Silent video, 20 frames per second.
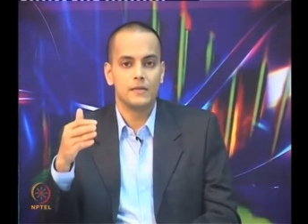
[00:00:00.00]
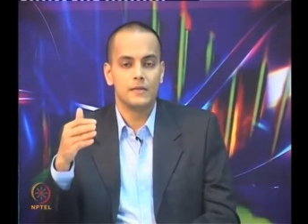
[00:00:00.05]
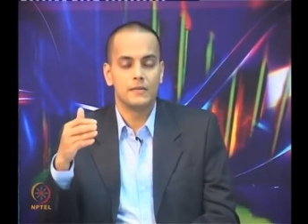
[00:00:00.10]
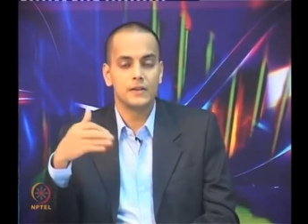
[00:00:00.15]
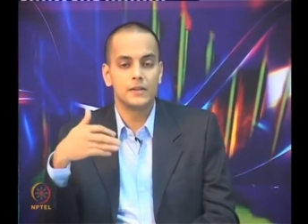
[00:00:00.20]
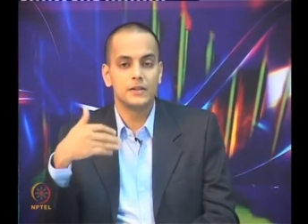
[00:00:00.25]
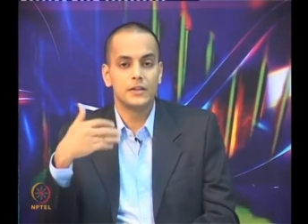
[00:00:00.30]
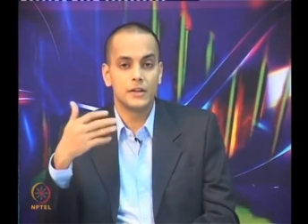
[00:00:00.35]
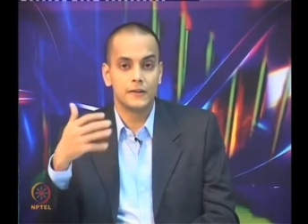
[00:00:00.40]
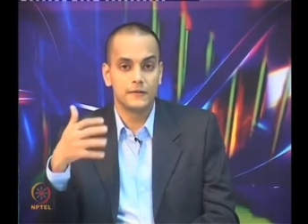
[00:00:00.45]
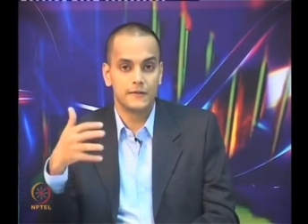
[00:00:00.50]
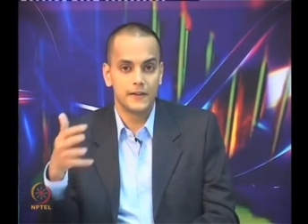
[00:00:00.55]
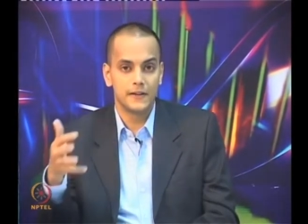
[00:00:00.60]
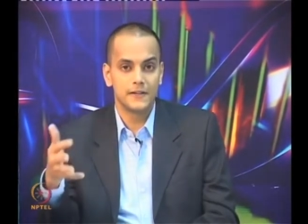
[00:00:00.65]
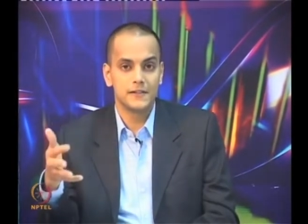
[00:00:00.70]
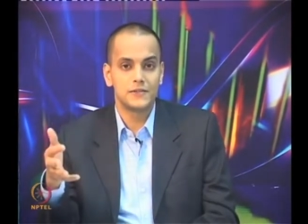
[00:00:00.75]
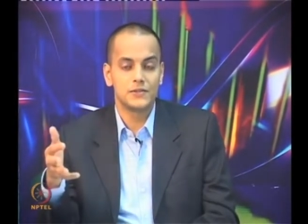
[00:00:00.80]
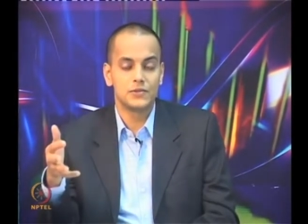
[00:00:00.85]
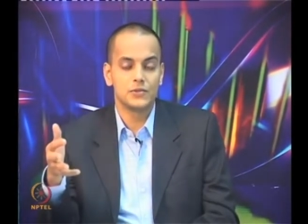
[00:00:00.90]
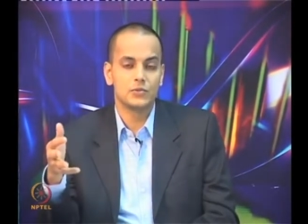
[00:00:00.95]
with
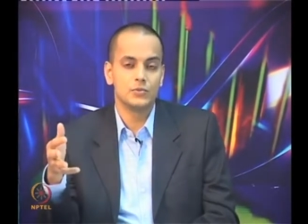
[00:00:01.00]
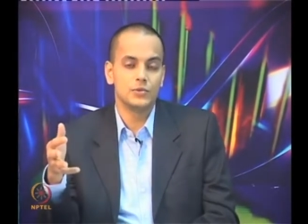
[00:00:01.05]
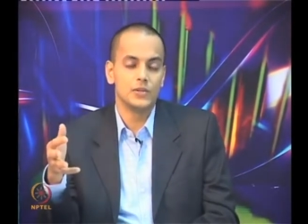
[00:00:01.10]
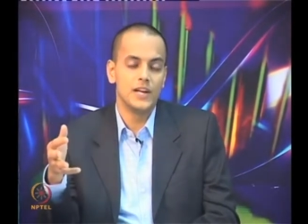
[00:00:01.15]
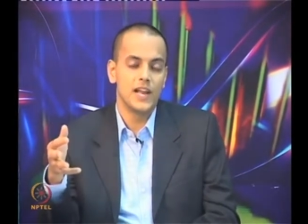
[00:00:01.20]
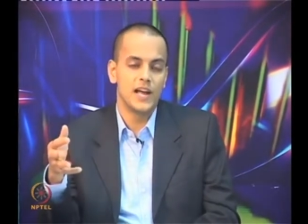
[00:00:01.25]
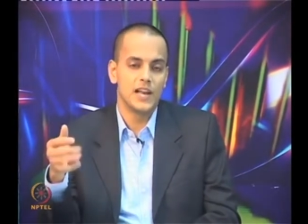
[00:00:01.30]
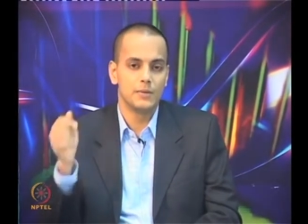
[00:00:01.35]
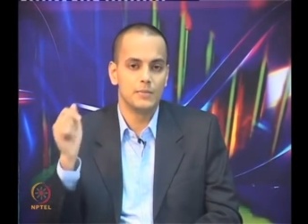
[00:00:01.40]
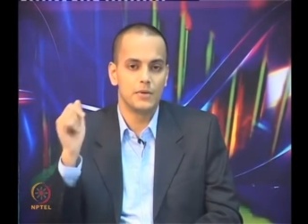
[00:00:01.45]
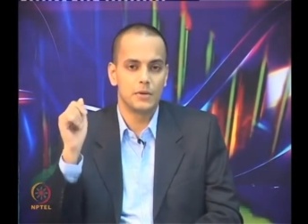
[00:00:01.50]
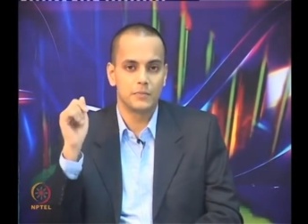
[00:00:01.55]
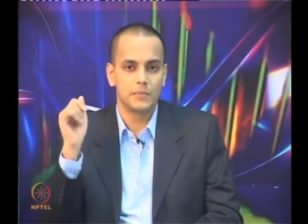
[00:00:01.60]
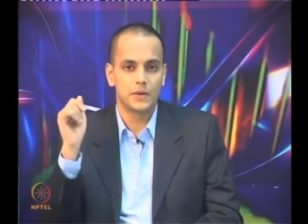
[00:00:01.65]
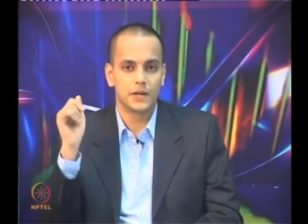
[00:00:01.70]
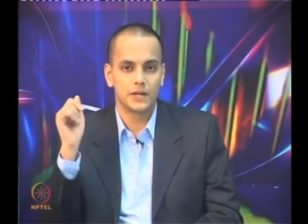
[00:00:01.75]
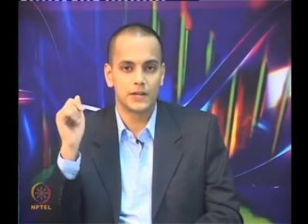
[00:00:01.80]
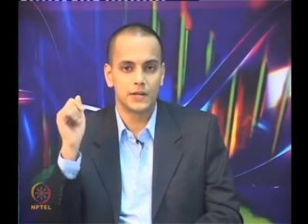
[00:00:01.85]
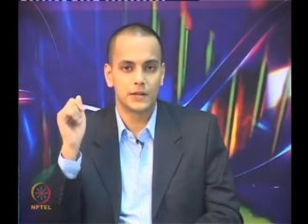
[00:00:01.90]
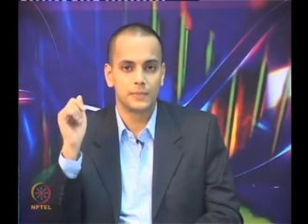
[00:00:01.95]
reference to the dynamic
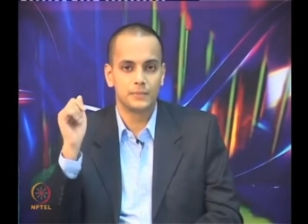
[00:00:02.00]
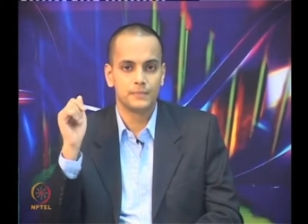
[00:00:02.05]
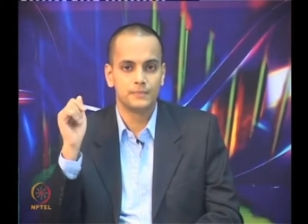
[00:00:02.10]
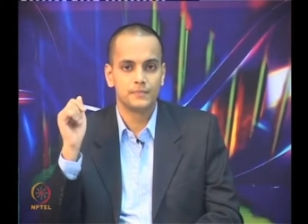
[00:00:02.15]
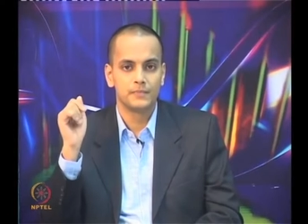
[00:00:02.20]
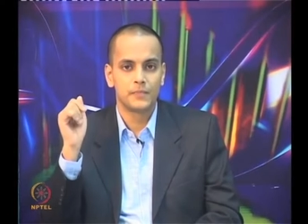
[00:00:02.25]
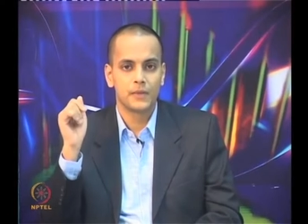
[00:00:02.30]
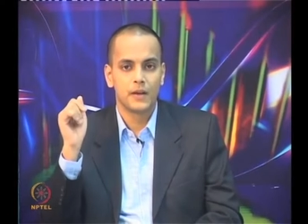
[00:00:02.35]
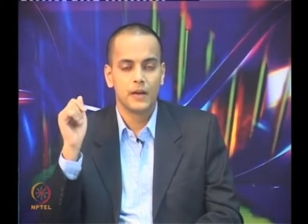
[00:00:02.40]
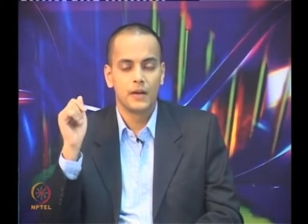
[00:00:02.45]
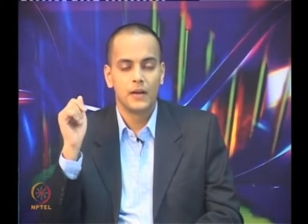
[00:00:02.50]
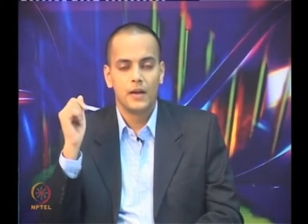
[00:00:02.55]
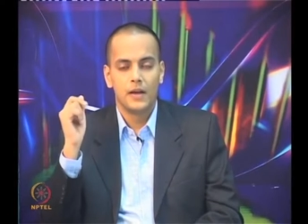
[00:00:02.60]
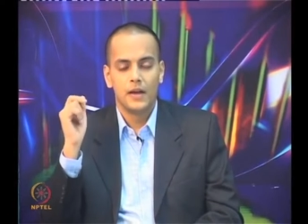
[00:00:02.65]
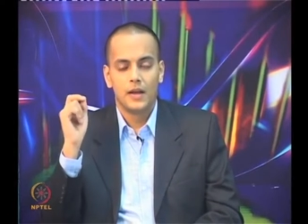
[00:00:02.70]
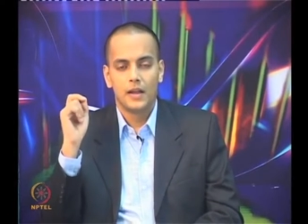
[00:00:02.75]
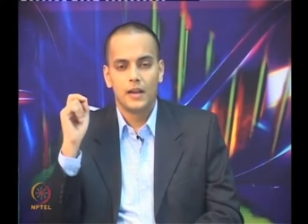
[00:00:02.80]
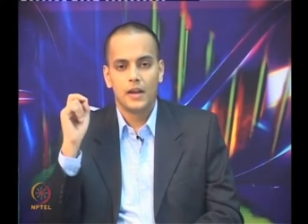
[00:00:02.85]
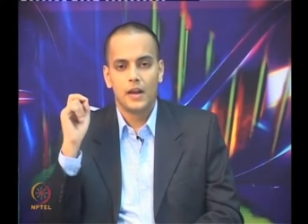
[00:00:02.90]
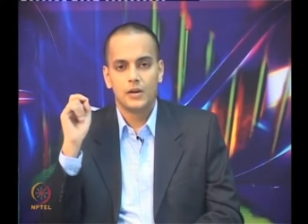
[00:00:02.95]
pressure.
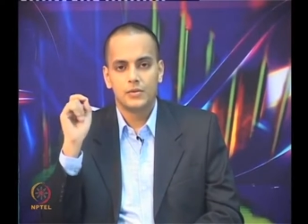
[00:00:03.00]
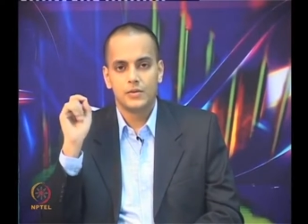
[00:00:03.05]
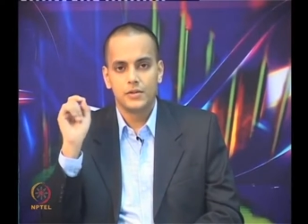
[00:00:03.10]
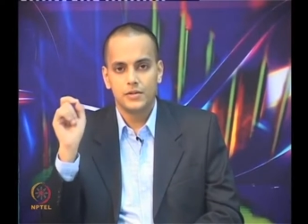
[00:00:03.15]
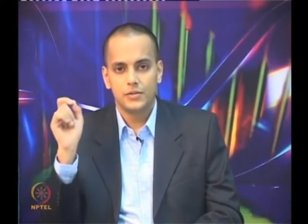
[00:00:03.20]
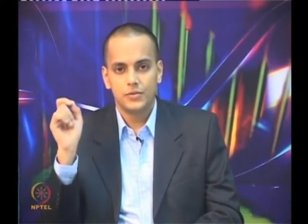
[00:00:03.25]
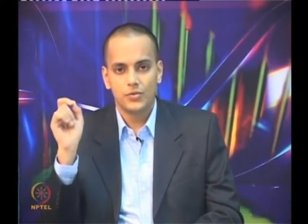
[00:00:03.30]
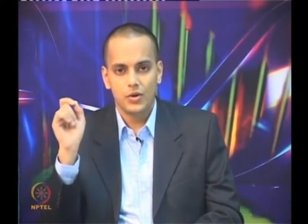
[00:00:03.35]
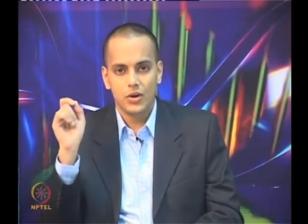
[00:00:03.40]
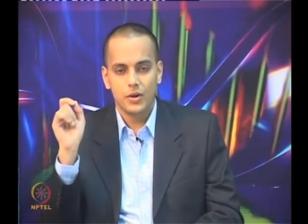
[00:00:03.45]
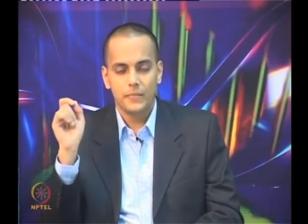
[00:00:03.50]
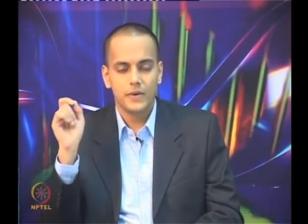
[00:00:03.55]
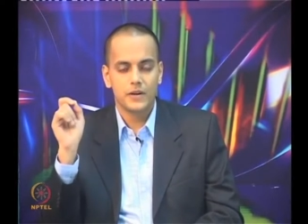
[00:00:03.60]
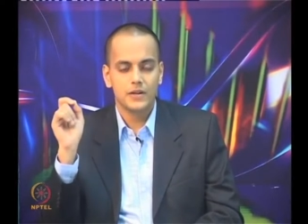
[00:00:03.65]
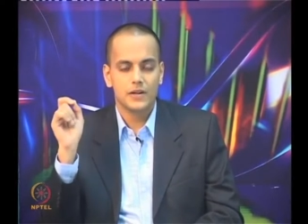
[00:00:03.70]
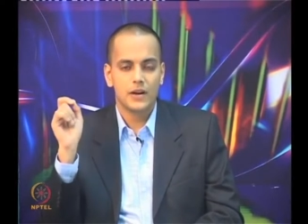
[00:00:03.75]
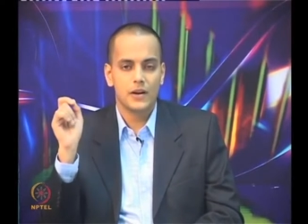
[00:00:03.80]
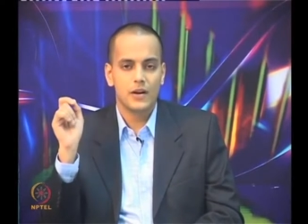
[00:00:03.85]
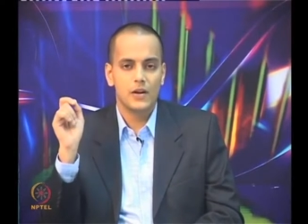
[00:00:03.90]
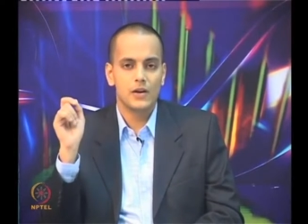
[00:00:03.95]
Now, this total
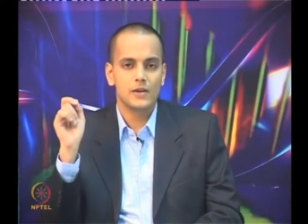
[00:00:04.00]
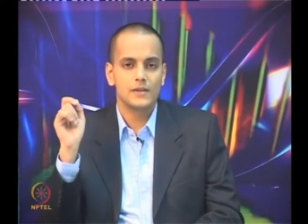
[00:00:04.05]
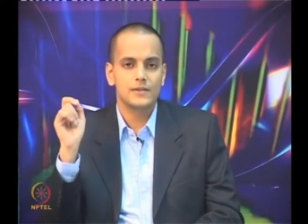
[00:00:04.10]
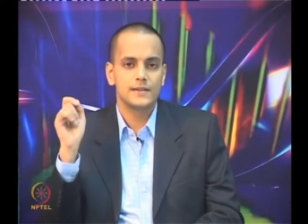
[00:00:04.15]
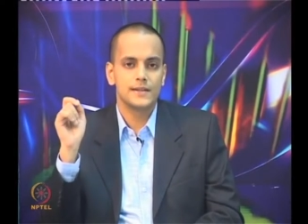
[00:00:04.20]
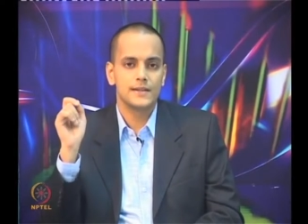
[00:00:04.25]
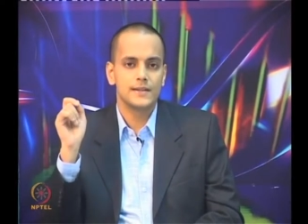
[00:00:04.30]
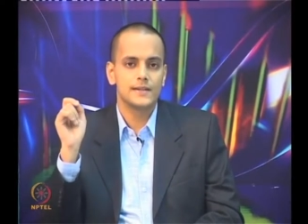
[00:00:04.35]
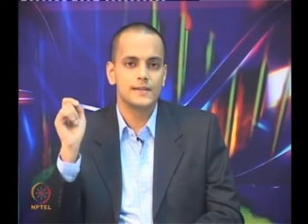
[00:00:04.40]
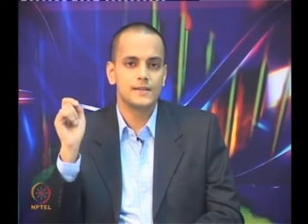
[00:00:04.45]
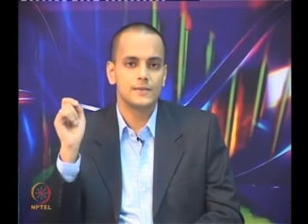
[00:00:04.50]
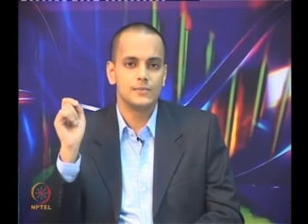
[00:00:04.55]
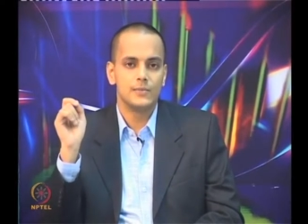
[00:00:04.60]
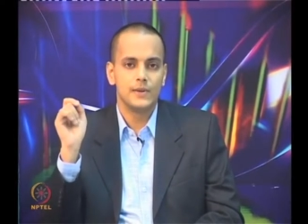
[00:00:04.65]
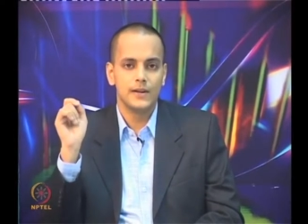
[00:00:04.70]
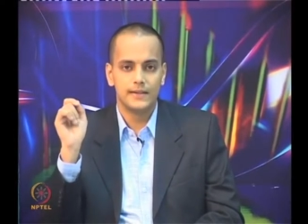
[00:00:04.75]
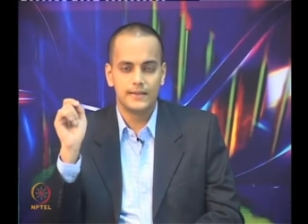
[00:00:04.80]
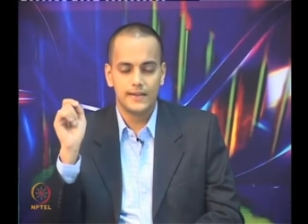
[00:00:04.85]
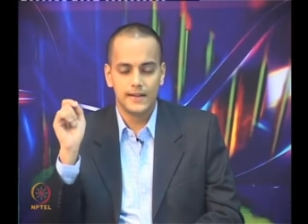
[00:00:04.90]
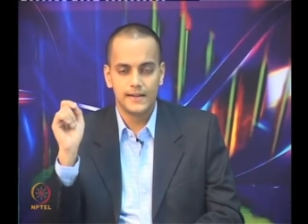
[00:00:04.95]
pressure loss is
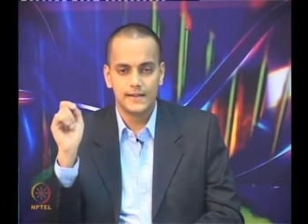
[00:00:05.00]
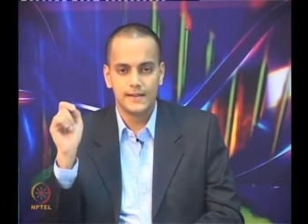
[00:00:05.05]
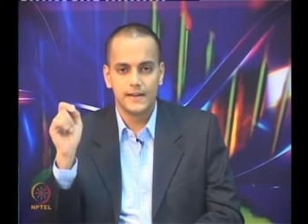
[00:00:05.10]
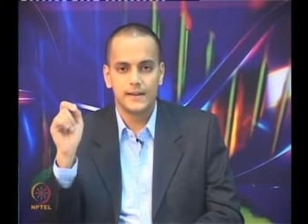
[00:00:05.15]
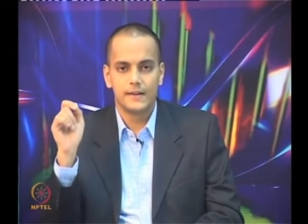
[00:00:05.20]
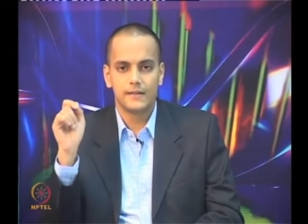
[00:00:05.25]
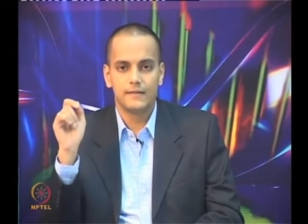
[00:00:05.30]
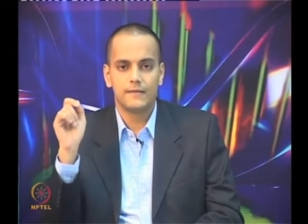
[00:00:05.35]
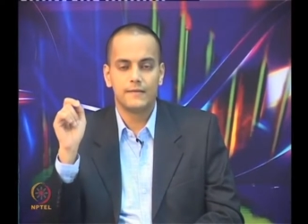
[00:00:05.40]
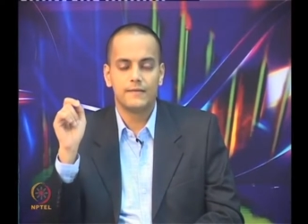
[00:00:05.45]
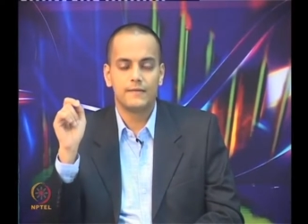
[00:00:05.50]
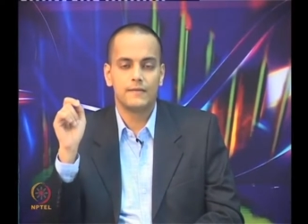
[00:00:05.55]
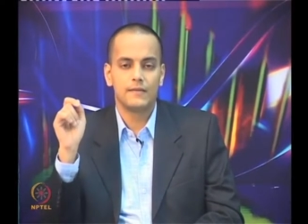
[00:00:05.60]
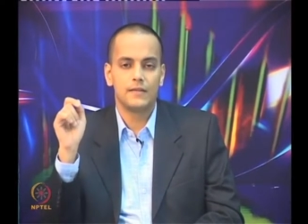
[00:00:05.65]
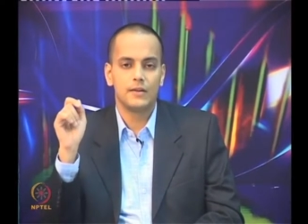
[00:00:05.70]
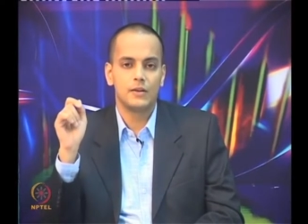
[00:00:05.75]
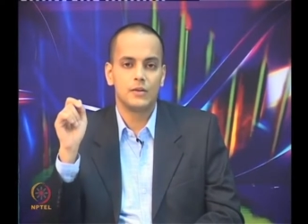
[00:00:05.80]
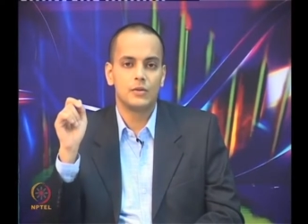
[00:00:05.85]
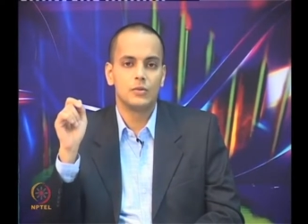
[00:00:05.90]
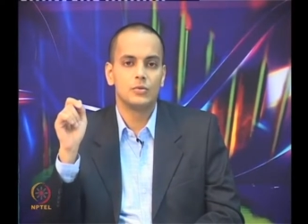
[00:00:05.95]
very sensitive
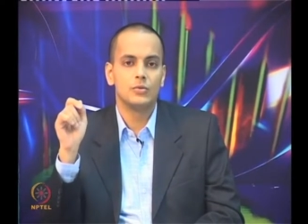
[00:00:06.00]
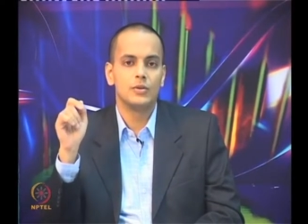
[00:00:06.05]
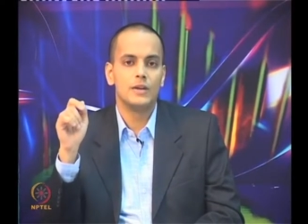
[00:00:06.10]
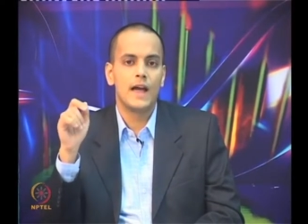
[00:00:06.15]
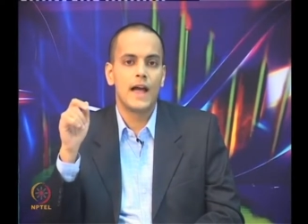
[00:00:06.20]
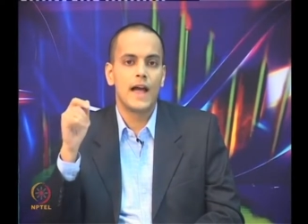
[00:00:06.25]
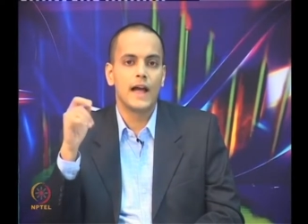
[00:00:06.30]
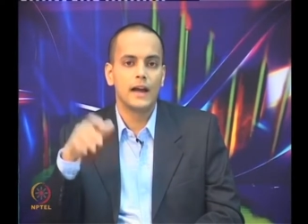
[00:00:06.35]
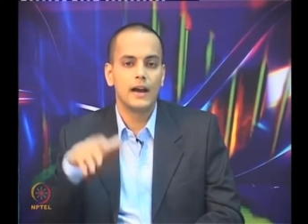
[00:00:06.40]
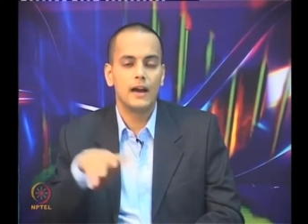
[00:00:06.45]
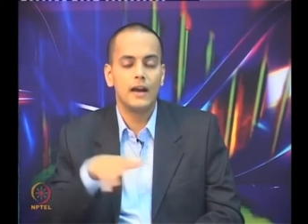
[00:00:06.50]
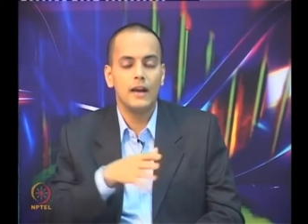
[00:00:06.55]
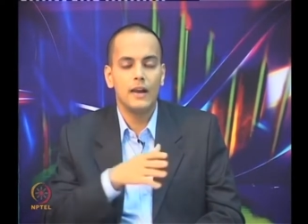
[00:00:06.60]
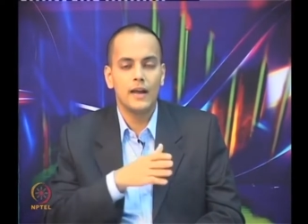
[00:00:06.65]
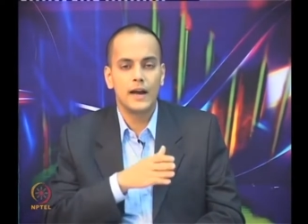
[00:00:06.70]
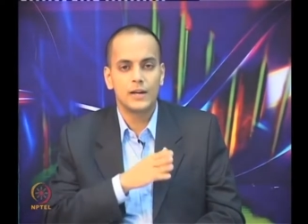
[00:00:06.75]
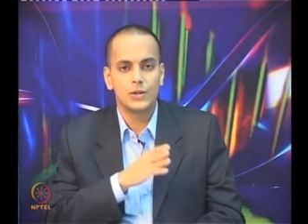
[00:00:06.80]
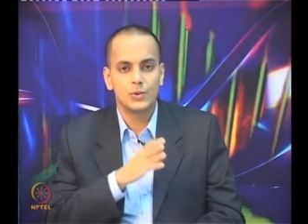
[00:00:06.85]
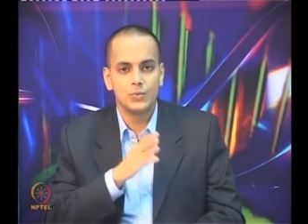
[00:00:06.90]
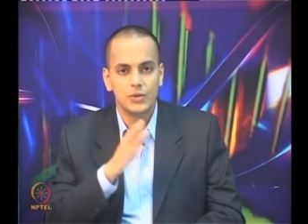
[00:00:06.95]
to the angle
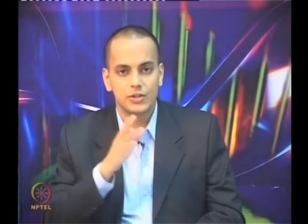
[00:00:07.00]
at